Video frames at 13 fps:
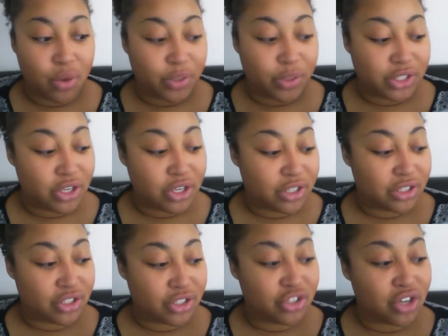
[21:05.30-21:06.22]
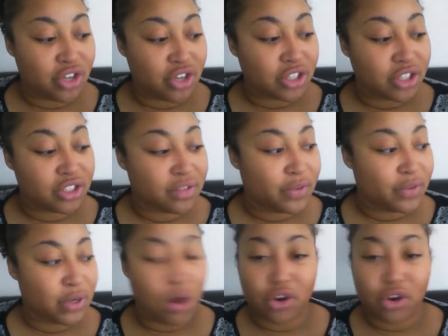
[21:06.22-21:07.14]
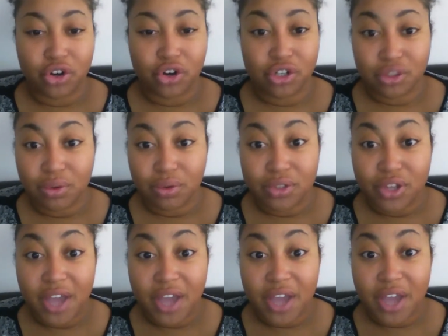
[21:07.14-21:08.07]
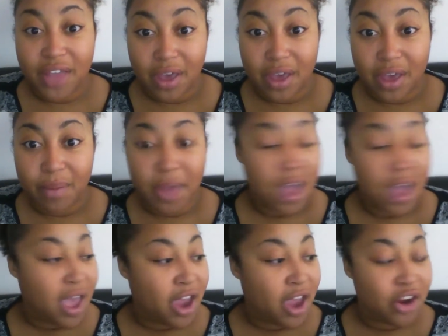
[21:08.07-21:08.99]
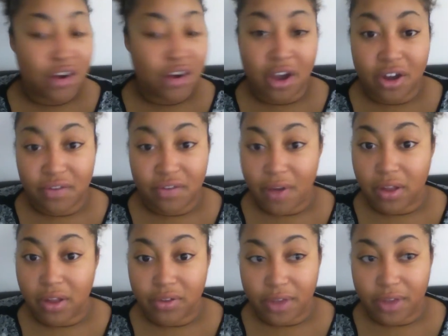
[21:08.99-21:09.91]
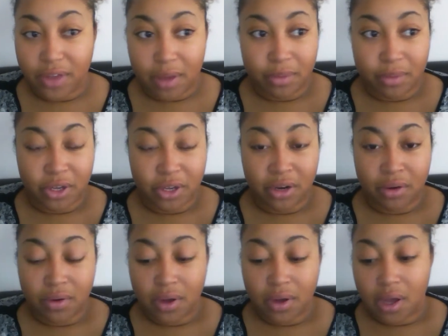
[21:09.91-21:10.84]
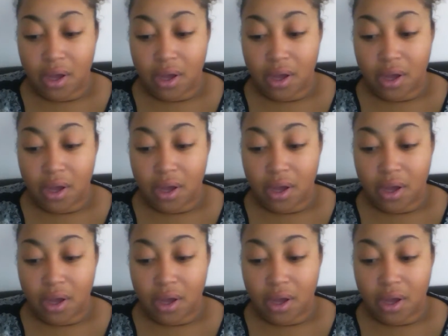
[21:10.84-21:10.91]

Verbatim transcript: know, what's good is these instructions if you're, all you're going to do is look at them and you're not going to follow them, you know?